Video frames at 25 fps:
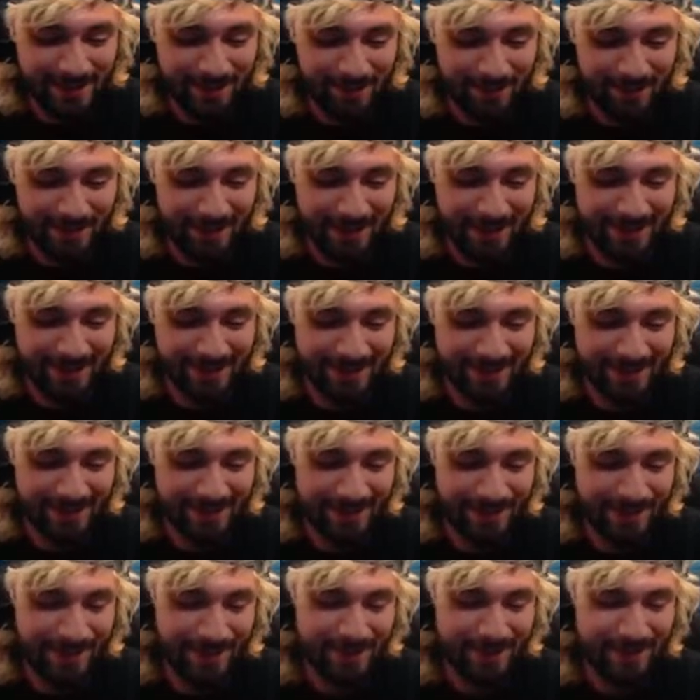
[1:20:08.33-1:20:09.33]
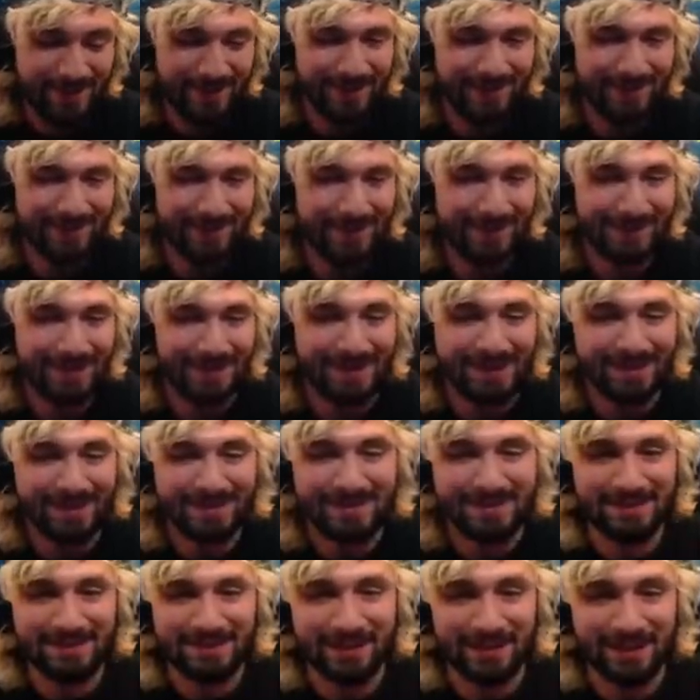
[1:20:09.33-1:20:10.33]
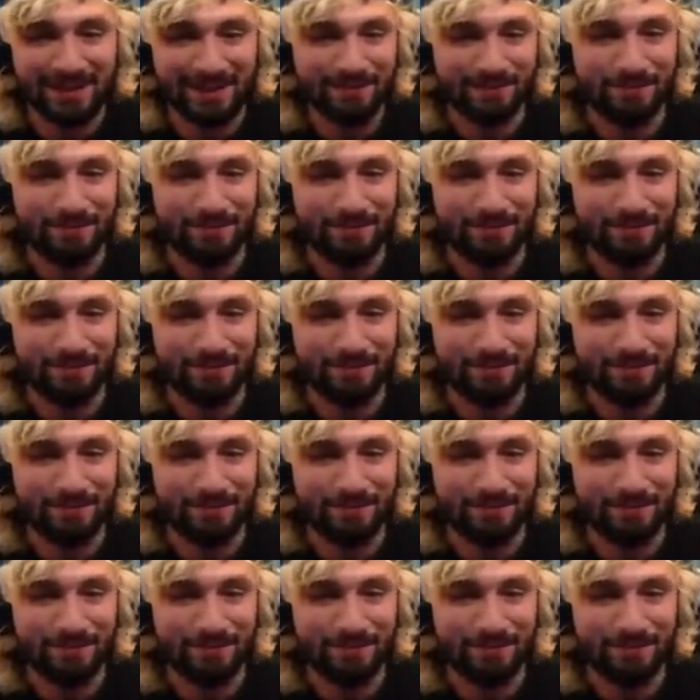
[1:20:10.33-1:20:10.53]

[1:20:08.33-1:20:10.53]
but like, like, like